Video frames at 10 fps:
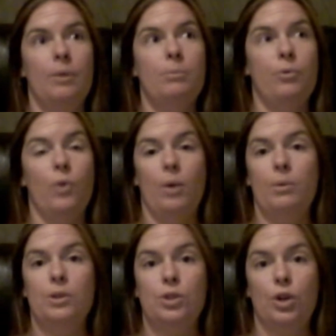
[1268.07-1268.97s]
Before I
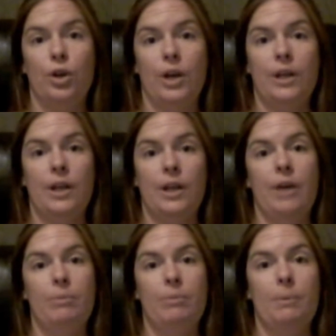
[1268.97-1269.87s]
went to Turkey, they
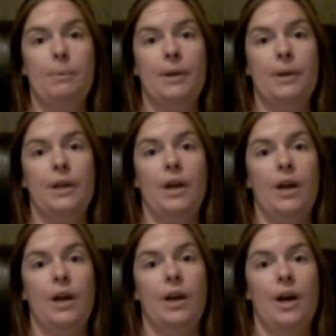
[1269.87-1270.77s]
gave me my money,
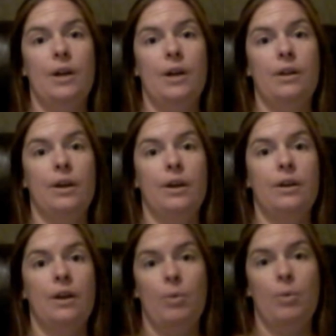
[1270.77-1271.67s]
and I got I
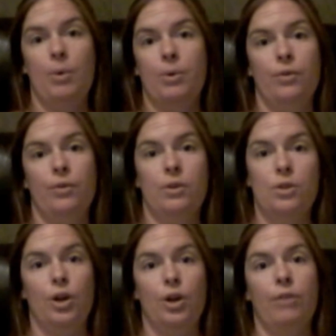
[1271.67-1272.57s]
went over to
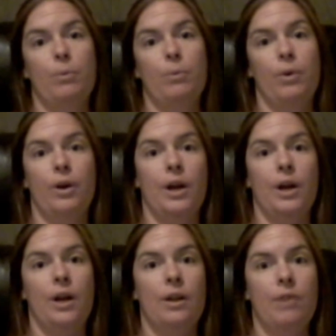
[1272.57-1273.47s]
Turkey for work, and I
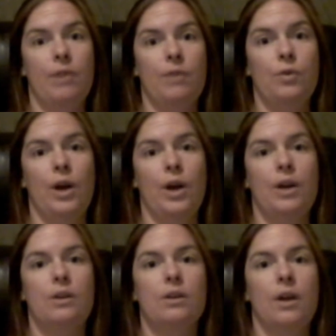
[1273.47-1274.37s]
got like
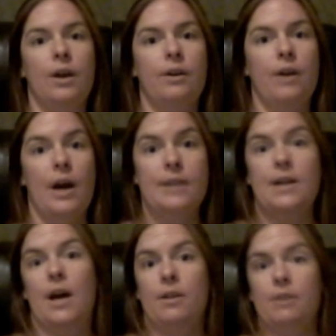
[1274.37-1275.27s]
$5,000, and I
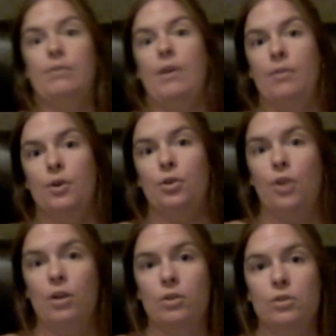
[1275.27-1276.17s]
tithed
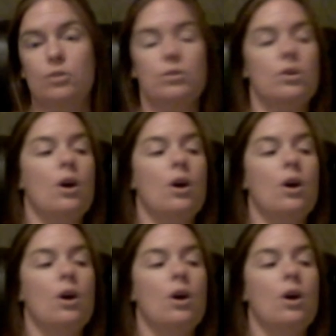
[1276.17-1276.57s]
$500.